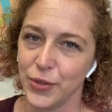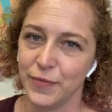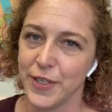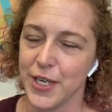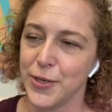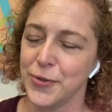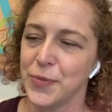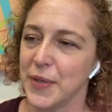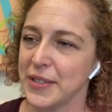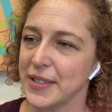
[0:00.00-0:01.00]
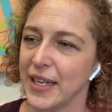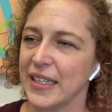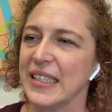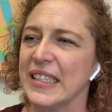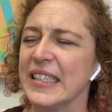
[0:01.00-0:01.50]
videos, but it's
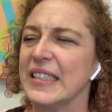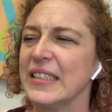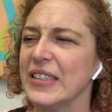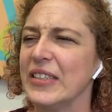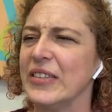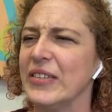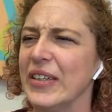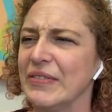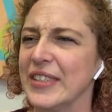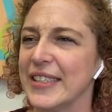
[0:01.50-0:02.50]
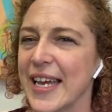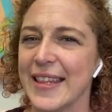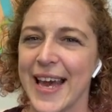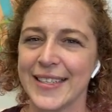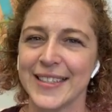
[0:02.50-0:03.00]
like, oh, I have to say
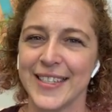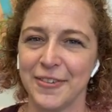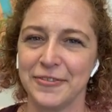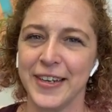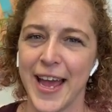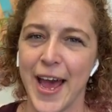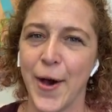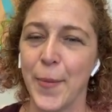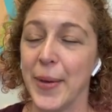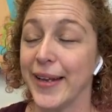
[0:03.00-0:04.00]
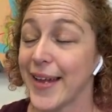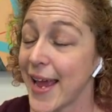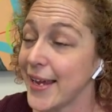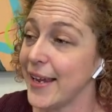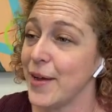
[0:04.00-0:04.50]
that stuff now. But
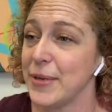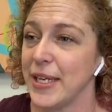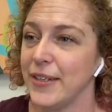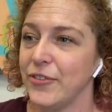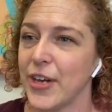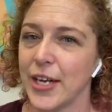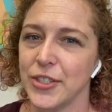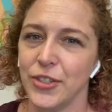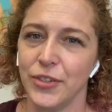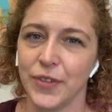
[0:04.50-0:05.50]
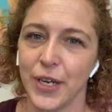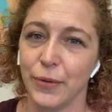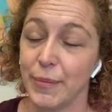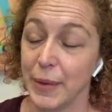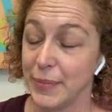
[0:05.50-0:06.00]
hey, I mean, you've got to
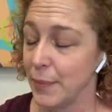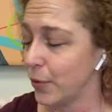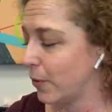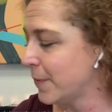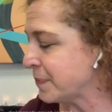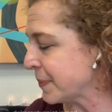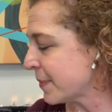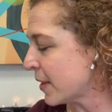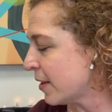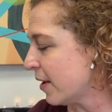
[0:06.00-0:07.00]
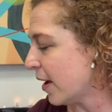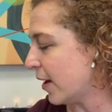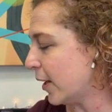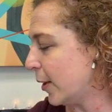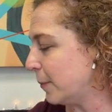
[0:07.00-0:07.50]
remind people.
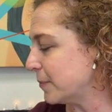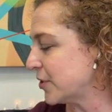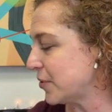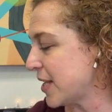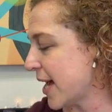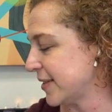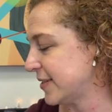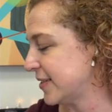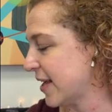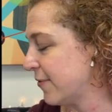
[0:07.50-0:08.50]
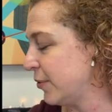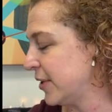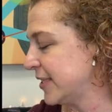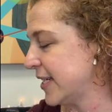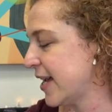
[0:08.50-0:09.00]
So yes, every
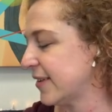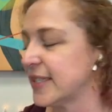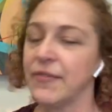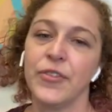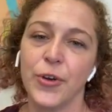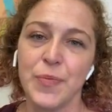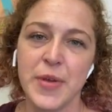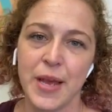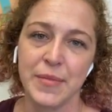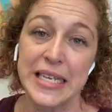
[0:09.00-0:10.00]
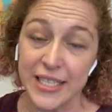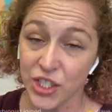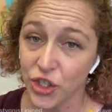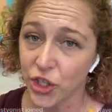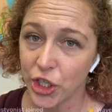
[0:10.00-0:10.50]
Wednesday, 7:30 p.m.
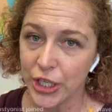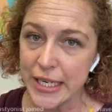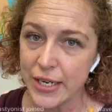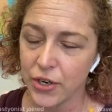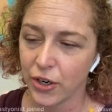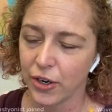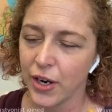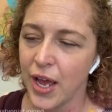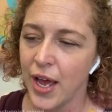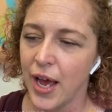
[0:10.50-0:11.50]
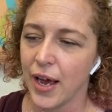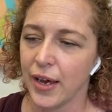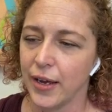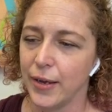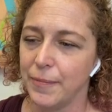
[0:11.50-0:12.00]
Eastern here,
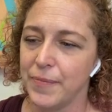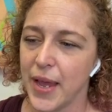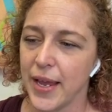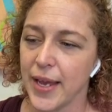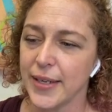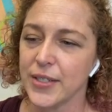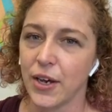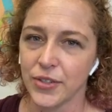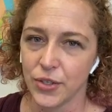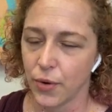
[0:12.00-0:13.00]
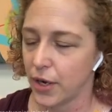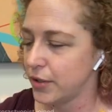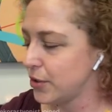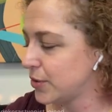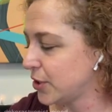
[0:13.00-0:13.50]
and also on
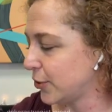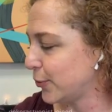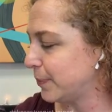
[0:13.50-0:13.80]
YouTube.